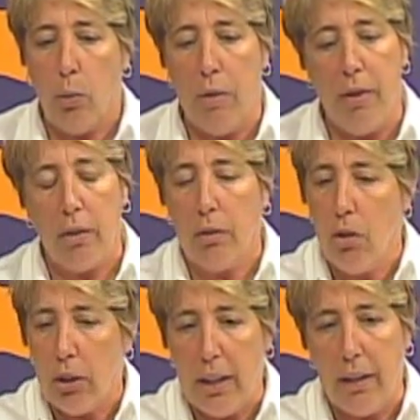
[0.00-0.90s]
when they're
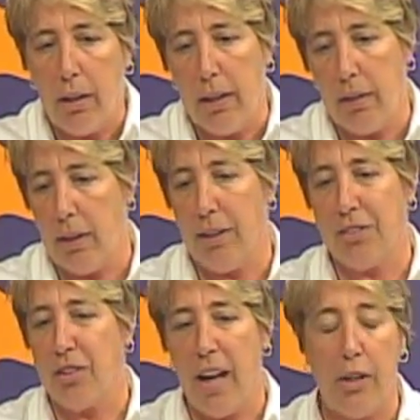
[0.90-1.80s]
looking in the
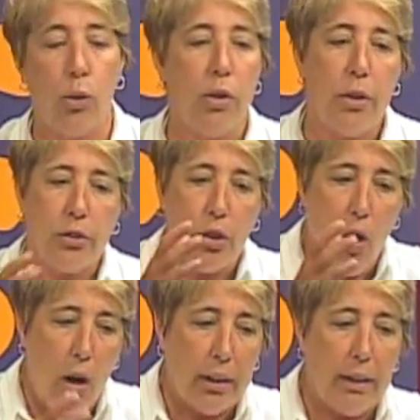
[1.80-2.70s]
internet or they're
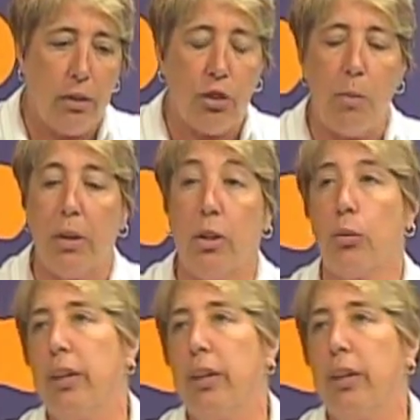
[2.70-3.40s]
talking to somebody or